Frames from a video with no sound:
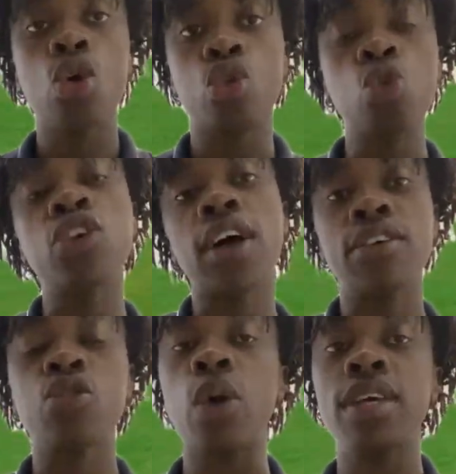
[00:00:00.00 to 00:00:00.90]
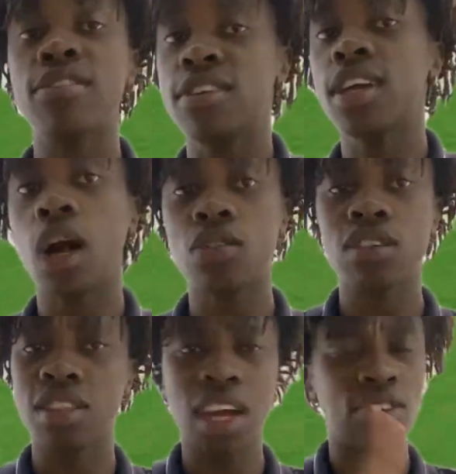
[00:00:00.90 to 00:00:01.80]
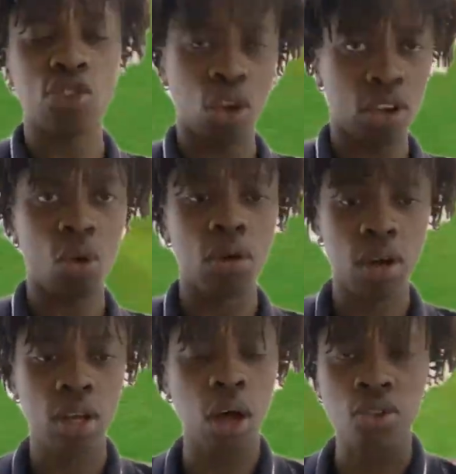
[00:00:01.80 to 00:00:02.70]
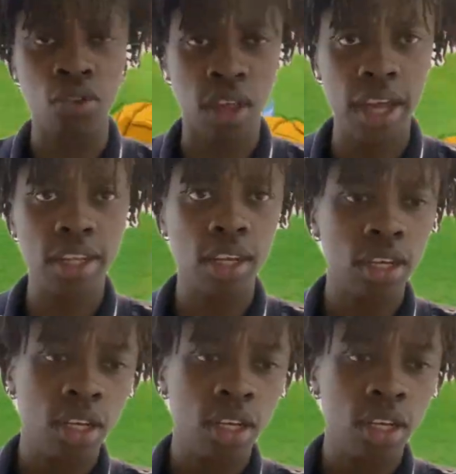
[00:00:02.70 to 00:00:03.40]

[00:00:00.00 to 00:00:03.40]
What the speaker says: those other squares Z counter does not counter that.